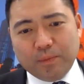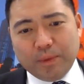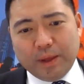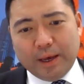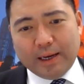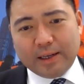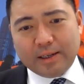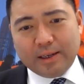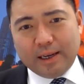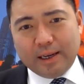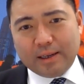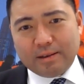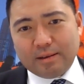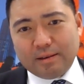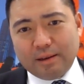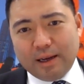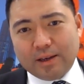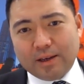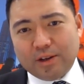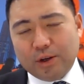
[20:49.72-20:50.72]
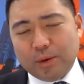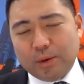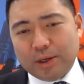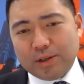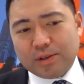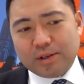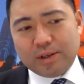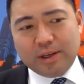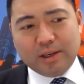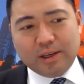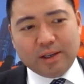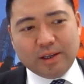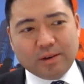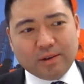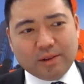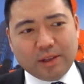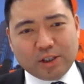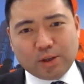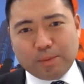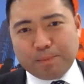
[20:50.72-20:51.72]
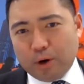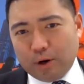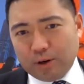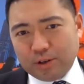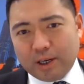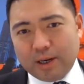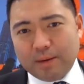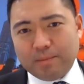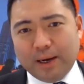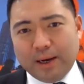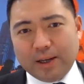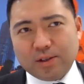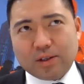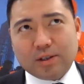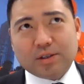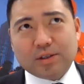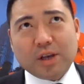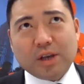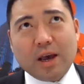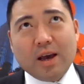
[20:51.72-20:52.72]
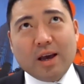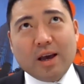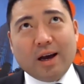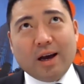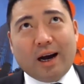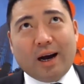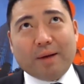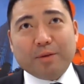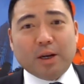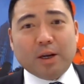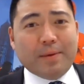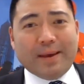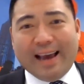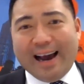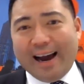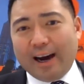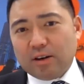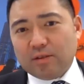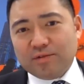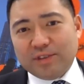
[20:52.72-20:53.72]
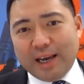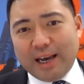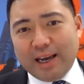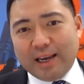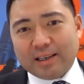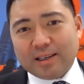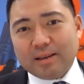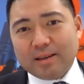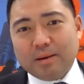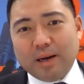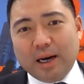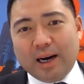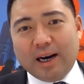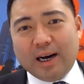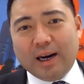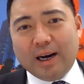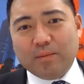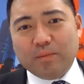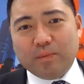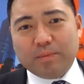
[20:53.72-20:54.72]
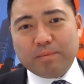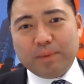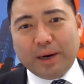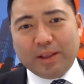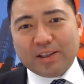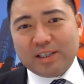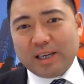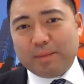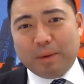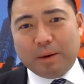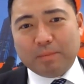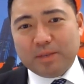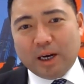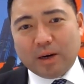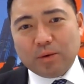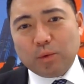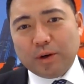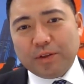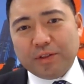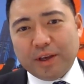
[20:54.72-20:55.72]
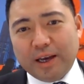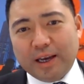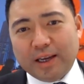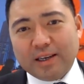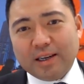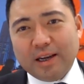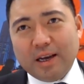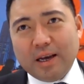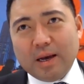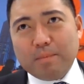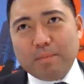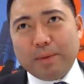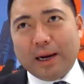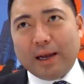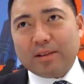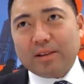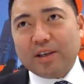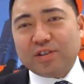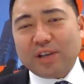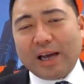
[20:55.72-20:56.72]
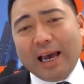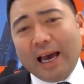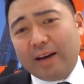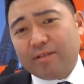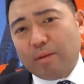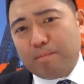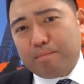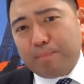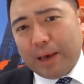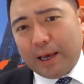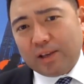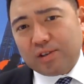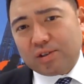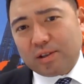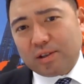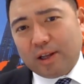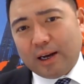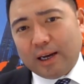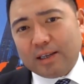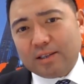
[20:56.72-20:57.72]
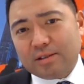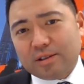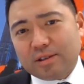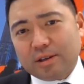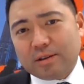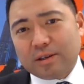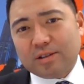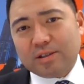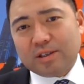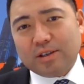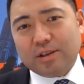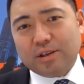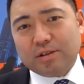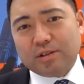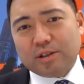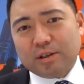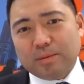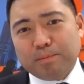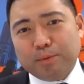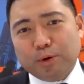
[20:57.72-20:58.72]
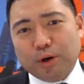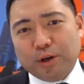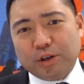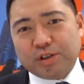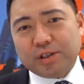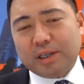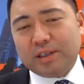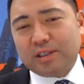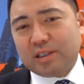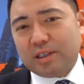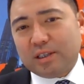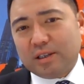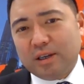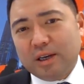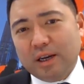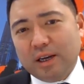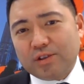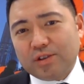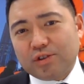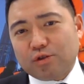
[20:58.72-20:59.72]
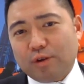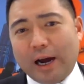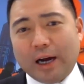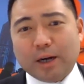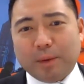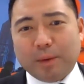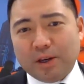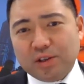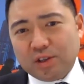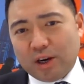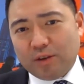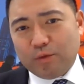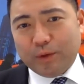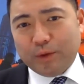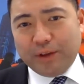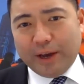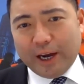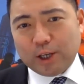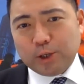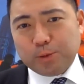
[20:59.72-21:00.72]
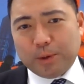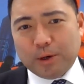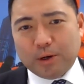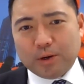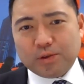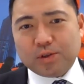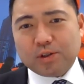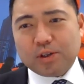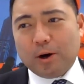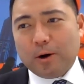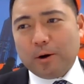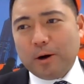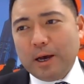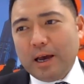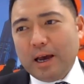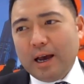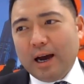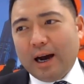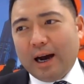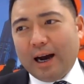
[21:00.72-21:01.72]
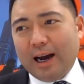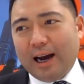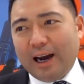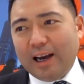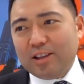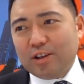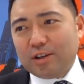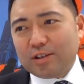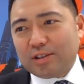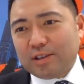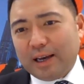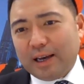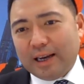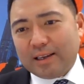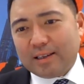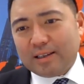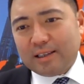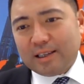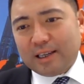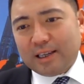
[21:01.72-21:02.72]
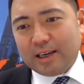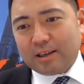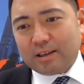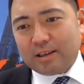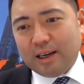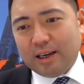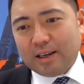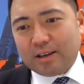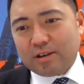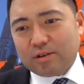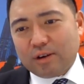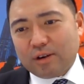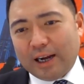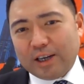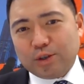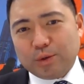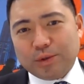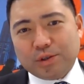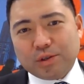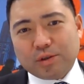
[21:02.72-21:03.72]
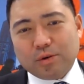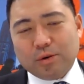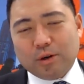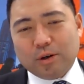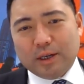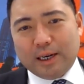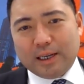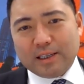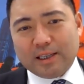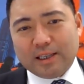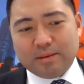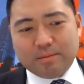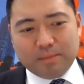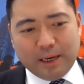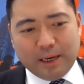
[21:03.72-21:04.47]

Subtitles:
at UST, that's a part-time master's, I'm going to be out of date by the time I'm done with it. But at least I have a baseline to continue to push and to surround myself with experts. So I looked at graduate school, and I did